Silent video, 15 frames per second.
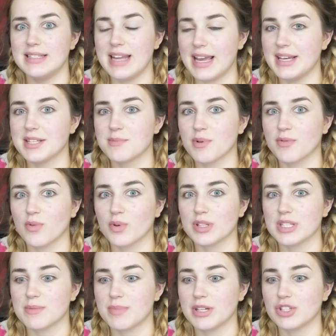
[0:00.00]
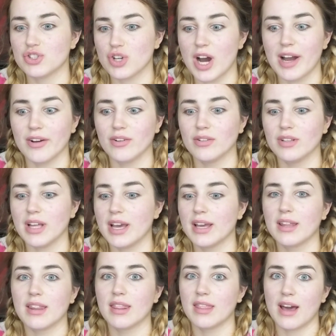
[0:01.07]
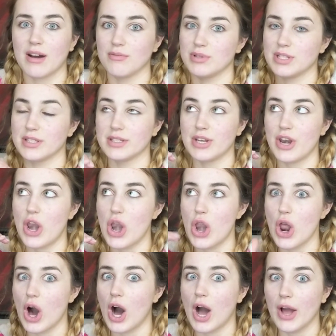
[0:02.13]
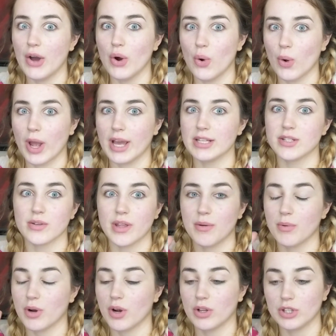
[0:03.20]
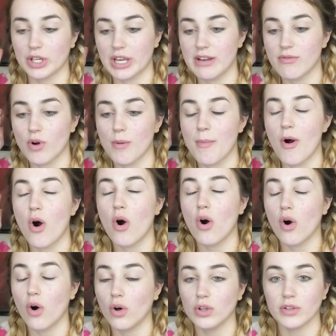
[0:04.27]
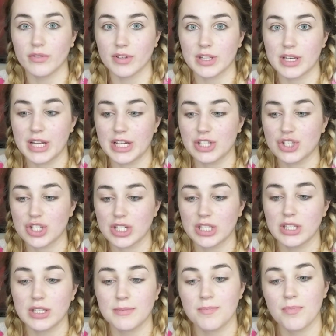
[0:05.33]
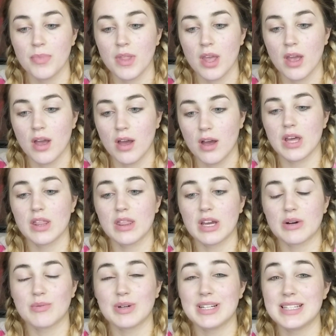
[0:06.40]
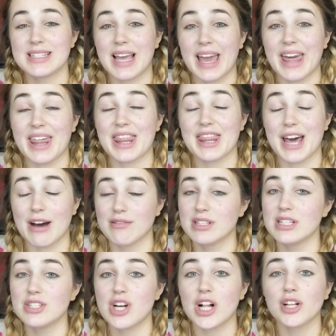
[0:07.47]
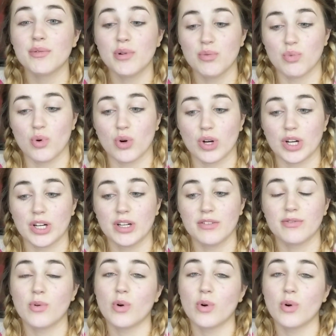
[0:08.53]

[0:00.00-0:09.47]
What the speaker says: days before this big trial, like, that was not okay, so they were looking for him all over the nation. There was a $1,000 reward